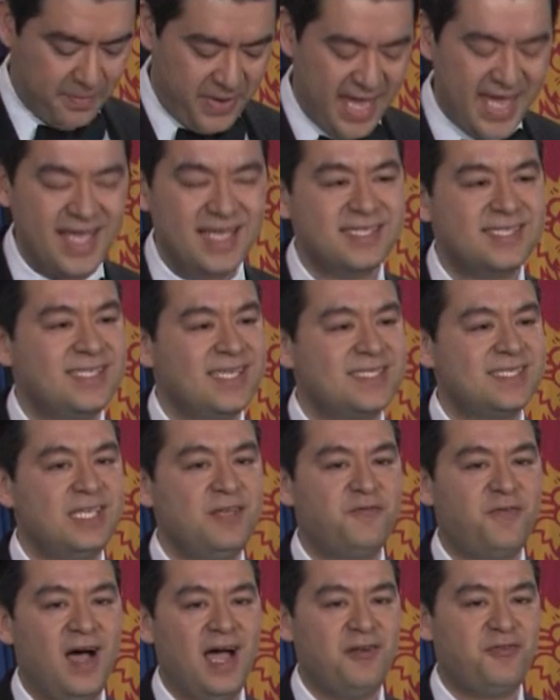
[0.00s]
paying
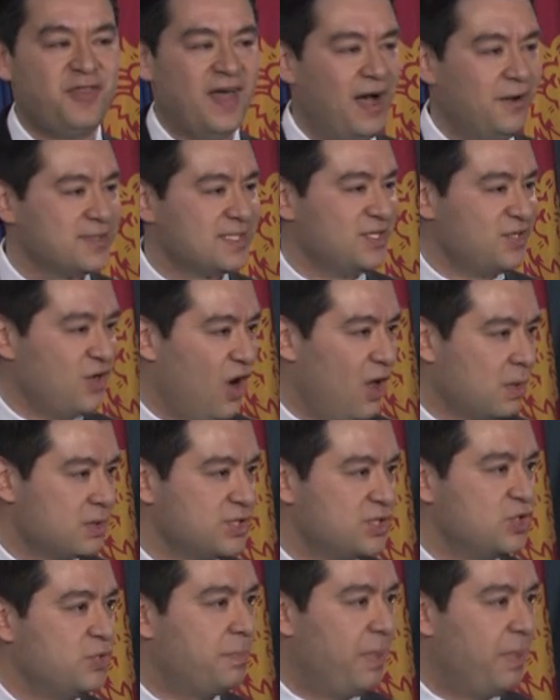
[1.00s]
$65,000 to